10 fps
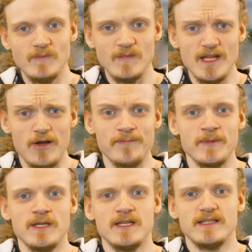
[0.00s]
Now,
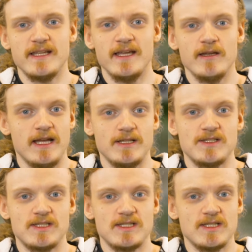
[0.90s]
they had
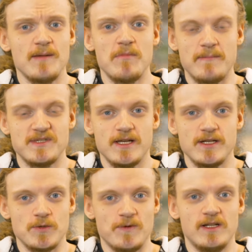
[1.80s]
some upside
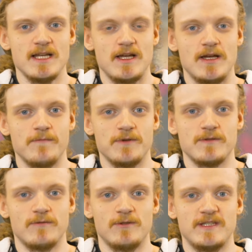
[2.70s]
as well. First
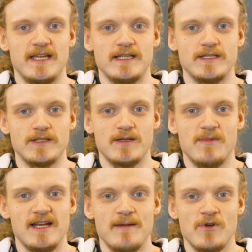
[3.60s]
of all, they had
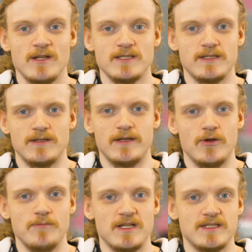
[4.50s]
Kamal Emrat, I
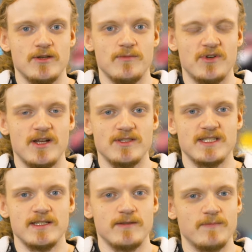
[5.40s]
hope that's how you pronounce
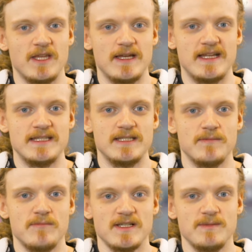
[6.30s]
it, and
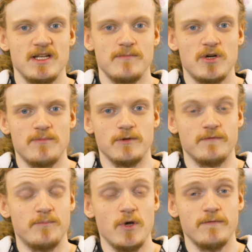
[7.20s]
Maximilian
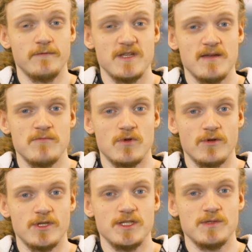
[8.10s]
Popov. Both of them
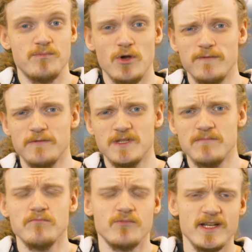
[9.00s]
rookies, both of them
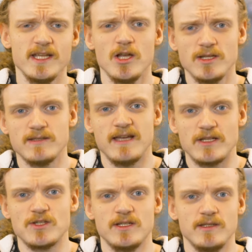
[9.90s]
pretty good,
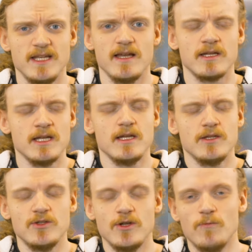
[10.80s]
actually. Yeah,
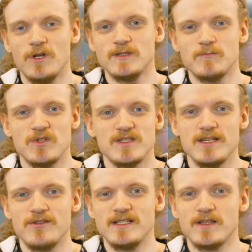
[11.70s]
you know what?
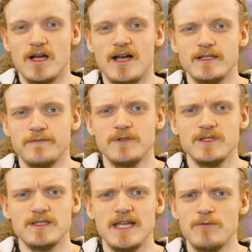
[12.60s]
Considering the car
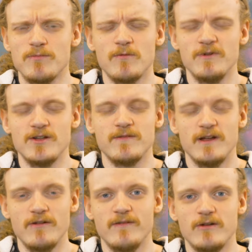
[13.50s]
difference, they were probably on a
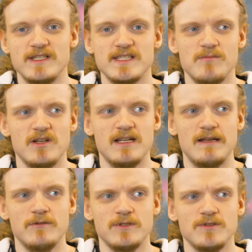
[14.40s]
very, very similar
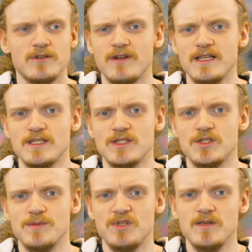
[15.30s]
level to the race
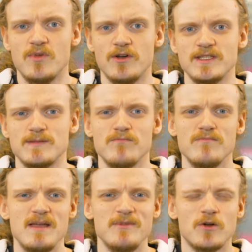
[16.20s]
GP boys.
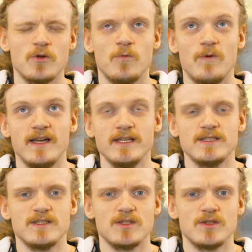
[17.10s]
Maybe not quite
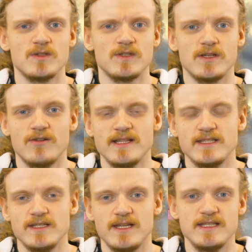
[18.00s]

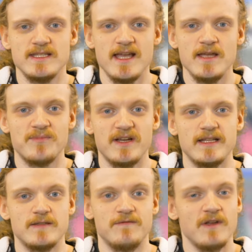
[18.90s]
Caranta and Ye, but
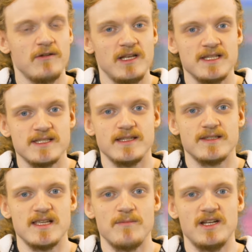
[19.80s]
at the very least at the
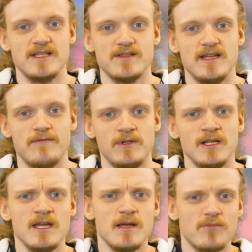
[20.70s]
Samalista level,
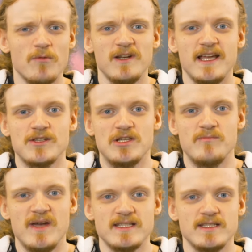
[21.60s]
probably actually
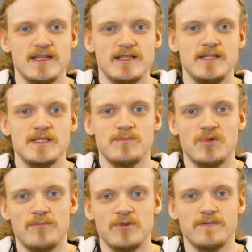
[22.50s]
better. At least
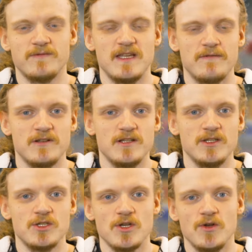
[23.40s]
Popov
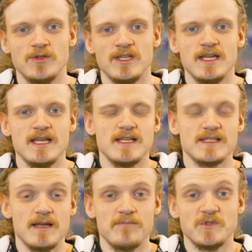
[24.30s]
definitely showed
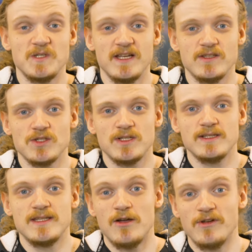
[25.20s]
some potential.
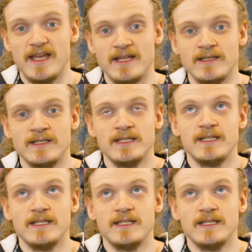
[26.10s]
Now again,